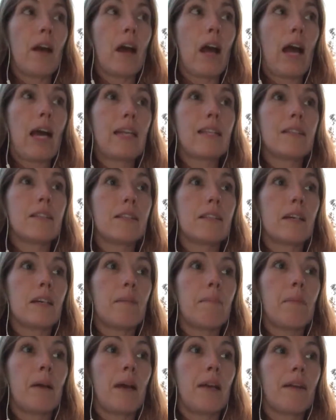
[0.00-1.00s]
And
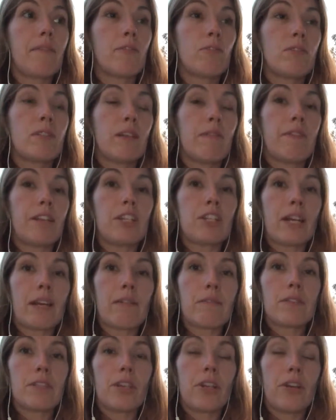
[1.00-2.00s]
I've also reached
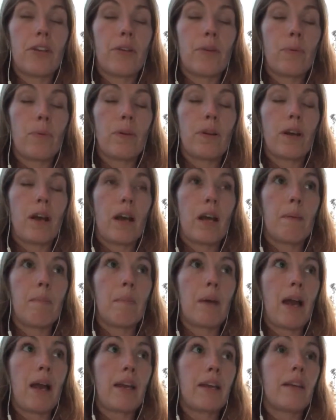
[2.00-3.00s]
out to
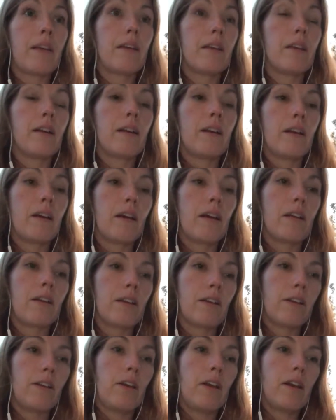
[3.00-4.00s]

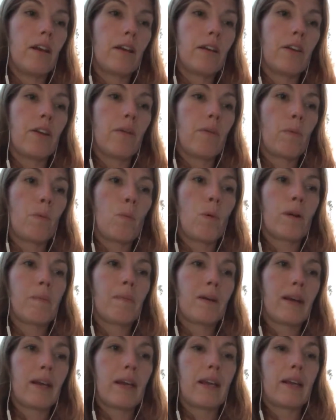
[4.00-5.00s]
one of
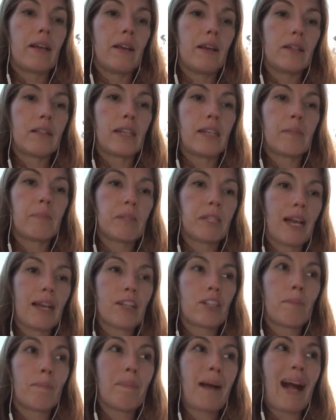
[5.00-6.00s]
my data
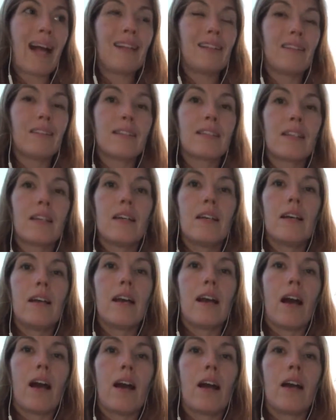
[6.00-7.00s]
protection pals
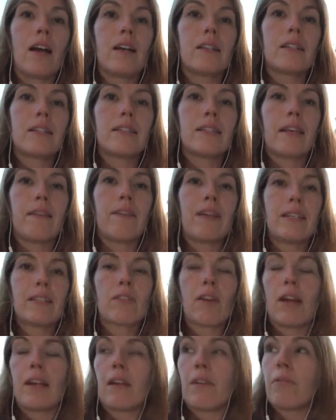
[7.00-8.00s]
to see if he's
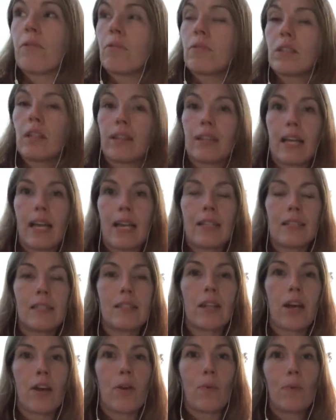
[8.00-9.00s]
got any thoughts on this.
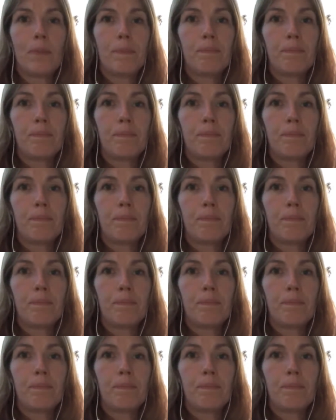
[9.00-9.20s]
So